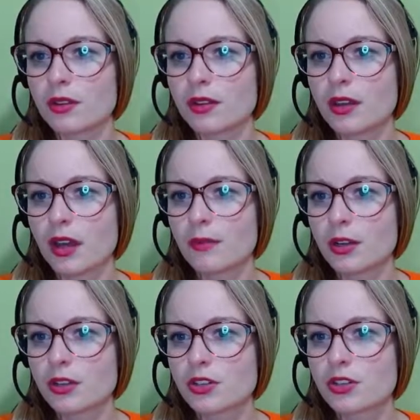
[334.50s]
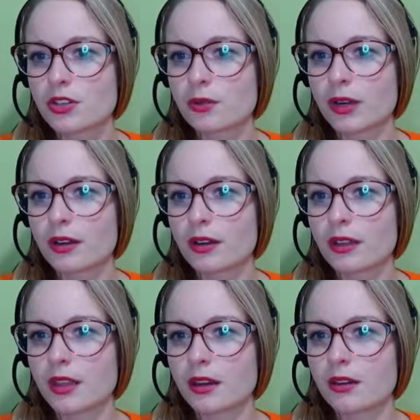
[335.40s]
I'm not sure where
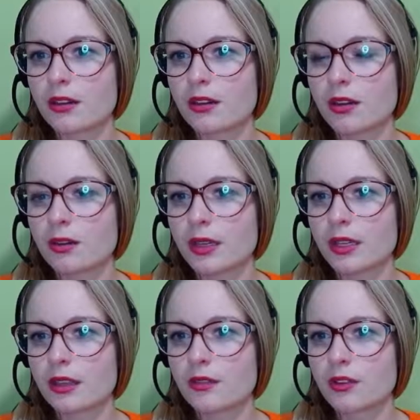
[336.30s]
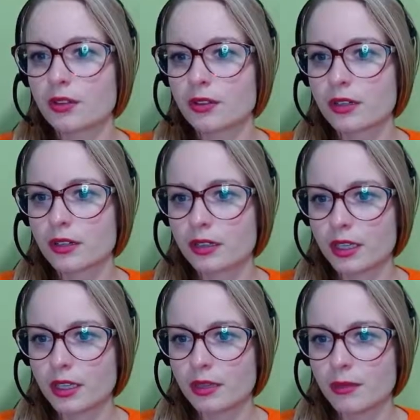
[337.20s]
they are going
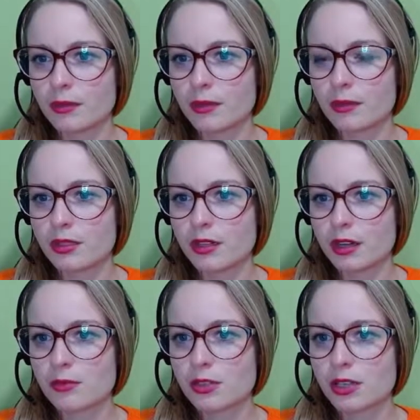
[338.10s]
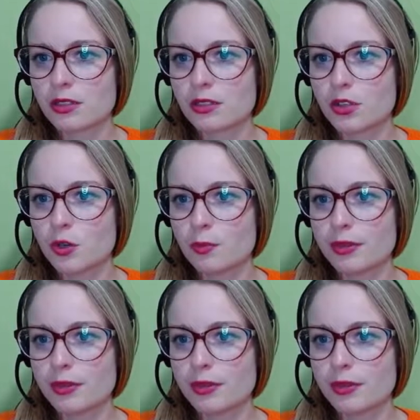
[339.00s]
currently. Maybe it went to objects. Nope.